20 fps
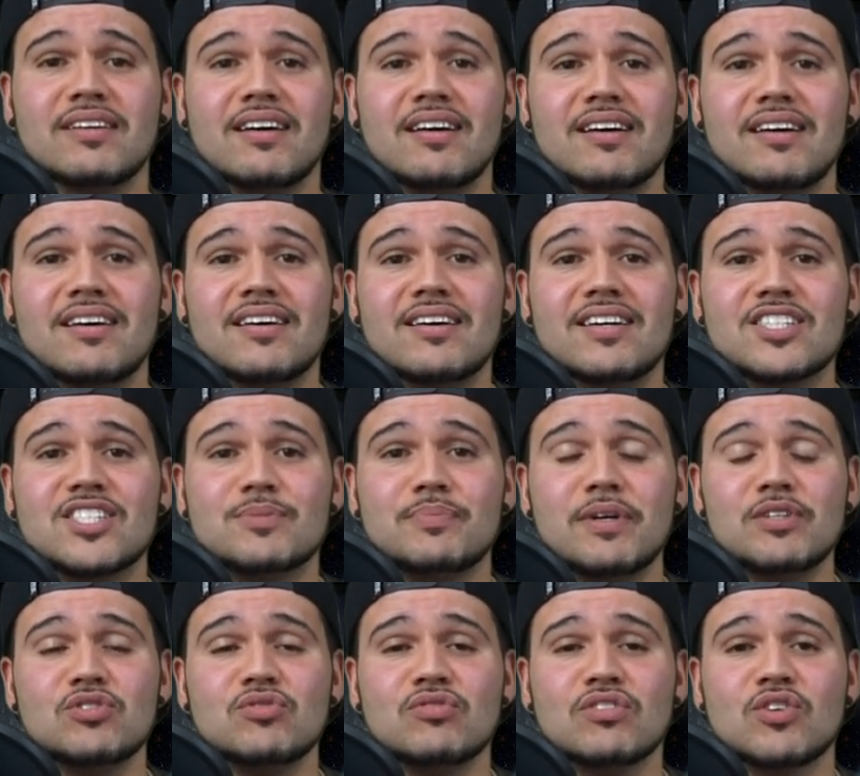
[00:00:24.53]
A
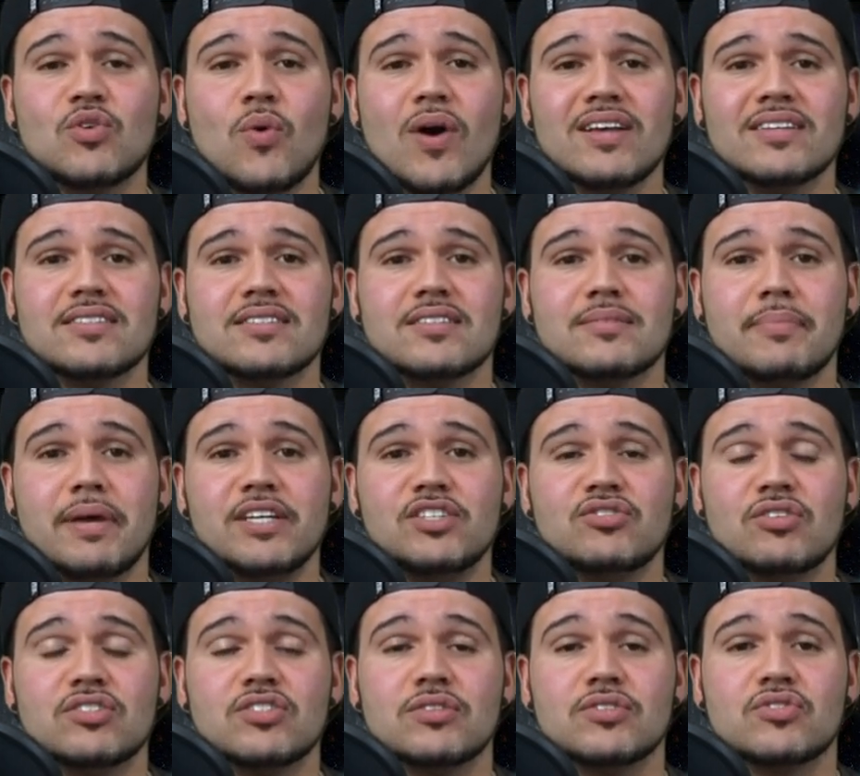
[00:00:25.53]
special request,
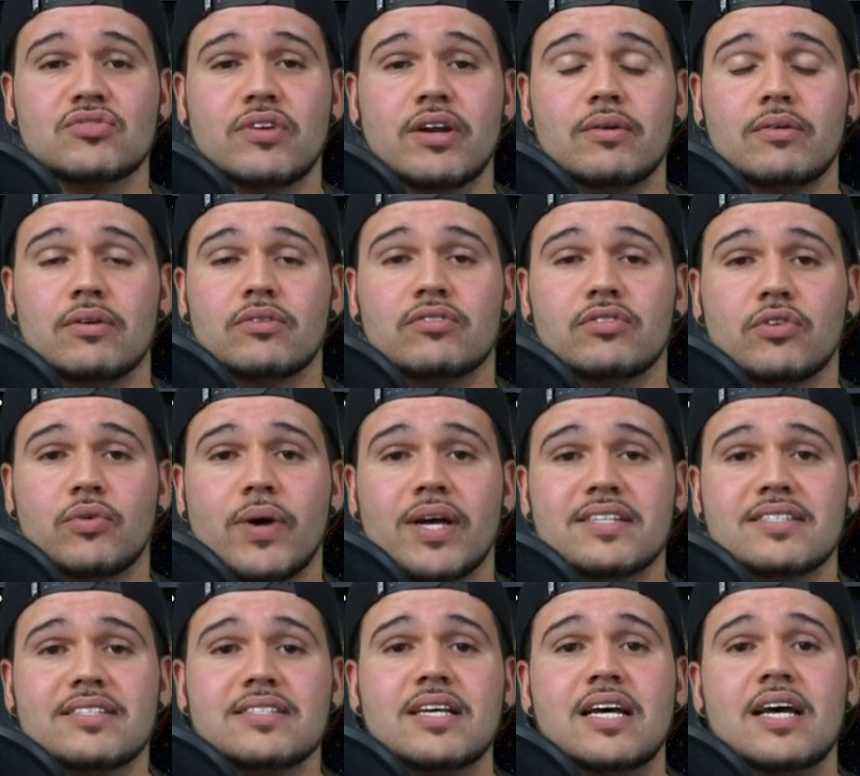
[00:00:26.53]
patron
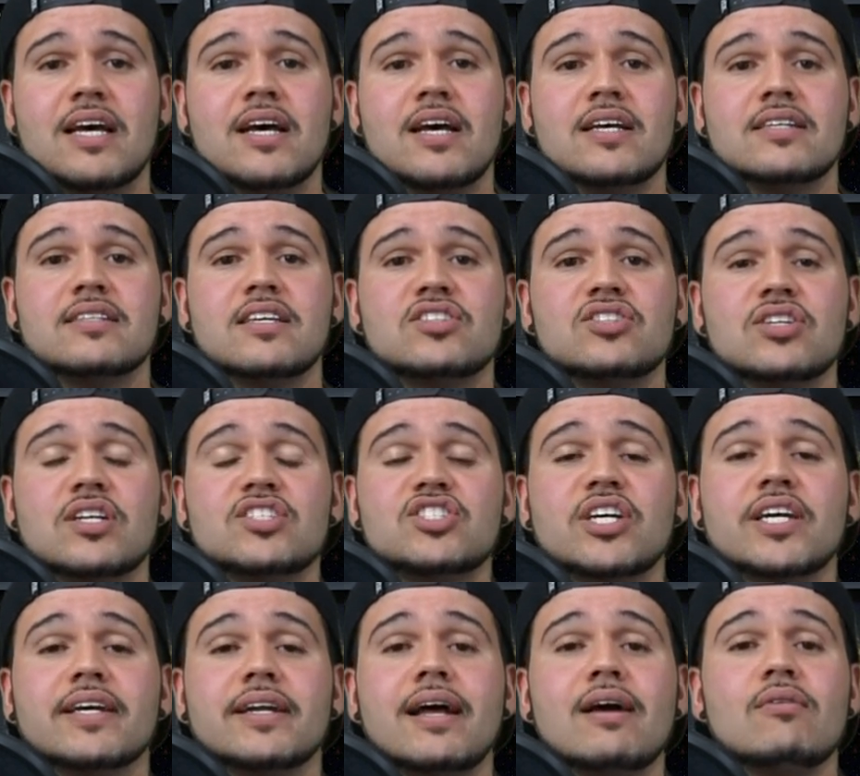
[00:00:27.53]
request, says should
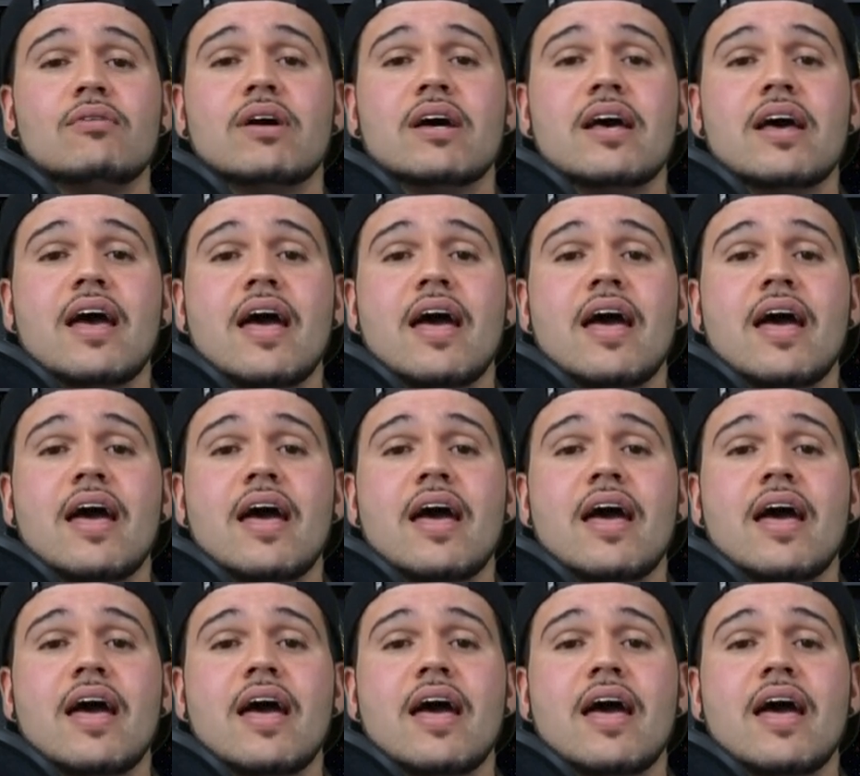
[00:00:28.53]
check it out.